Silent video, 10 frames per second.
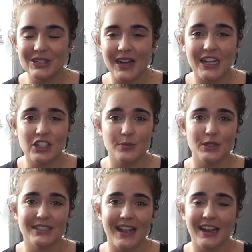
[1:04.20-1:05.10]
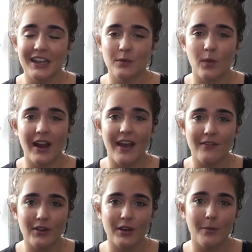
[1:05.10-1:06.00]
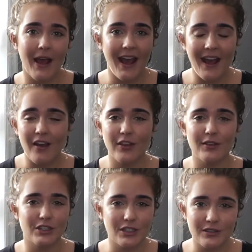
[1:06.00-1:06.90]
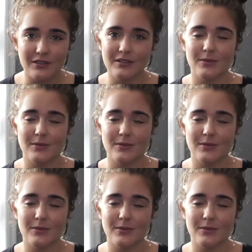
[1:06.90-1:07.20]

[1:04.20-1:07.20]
you 100% in whatever path you choose,